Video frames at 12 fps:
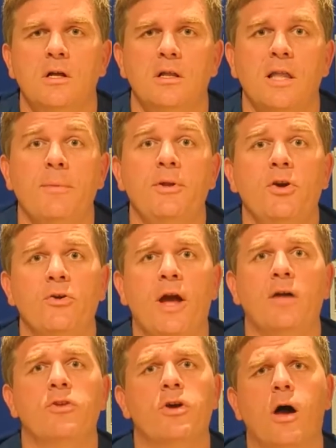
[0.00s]
Let me know
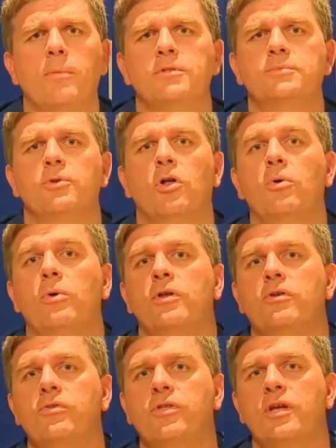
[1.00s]
down in the comments below what
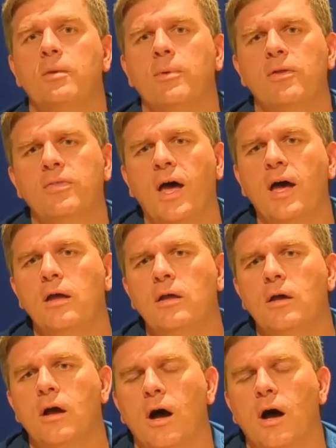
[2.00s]
you think about that,